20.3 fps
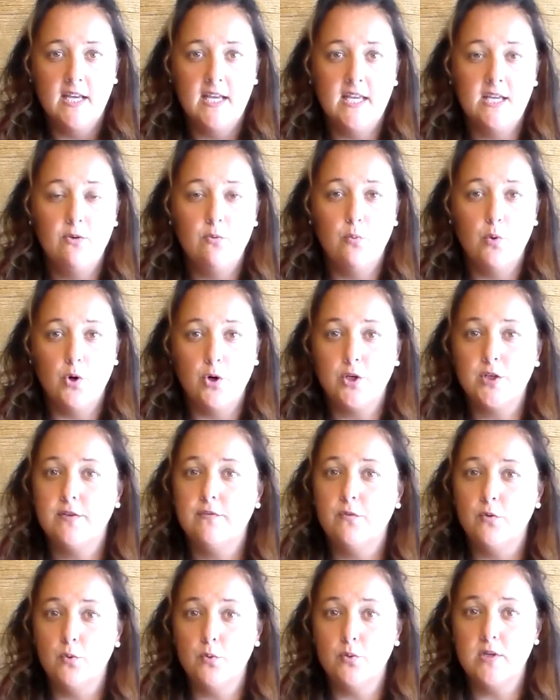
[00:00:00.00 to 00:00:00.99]
He works
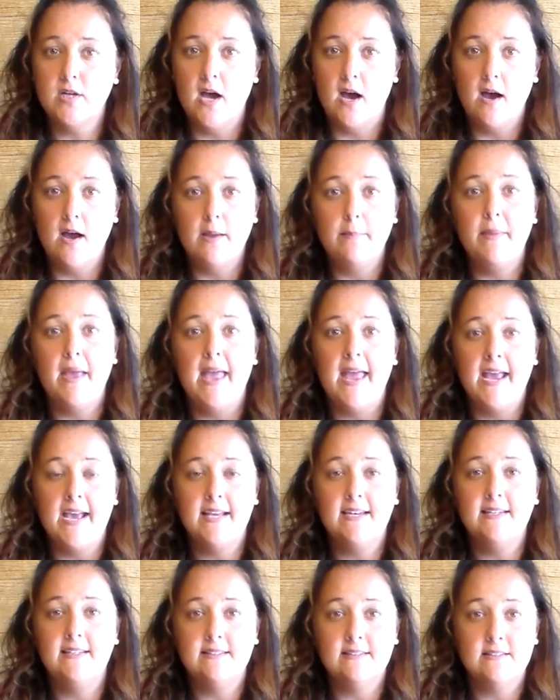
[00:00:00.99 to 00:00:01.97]
full-time
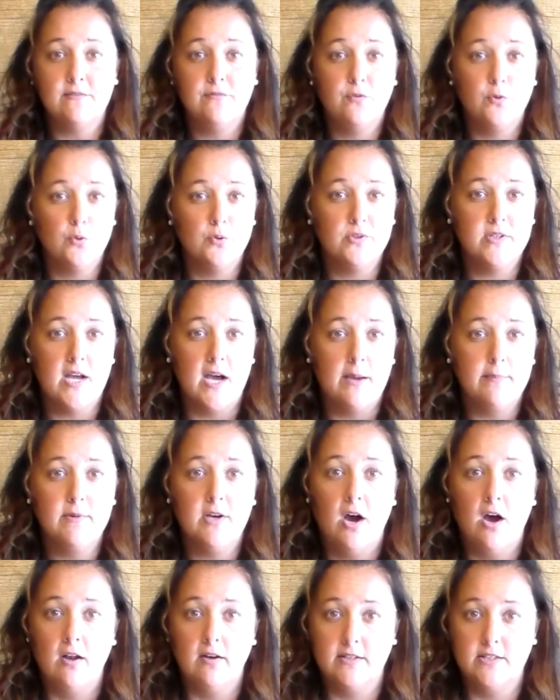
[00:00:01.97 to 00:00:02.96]
and is a
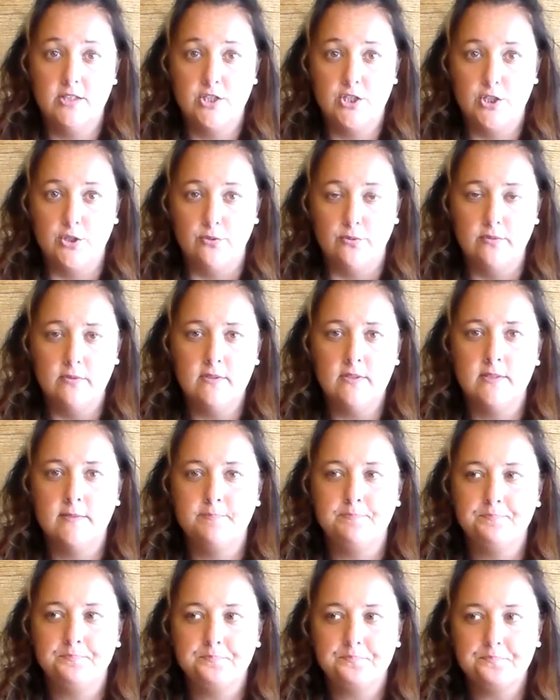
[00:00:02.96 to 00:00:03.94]
full-time college student.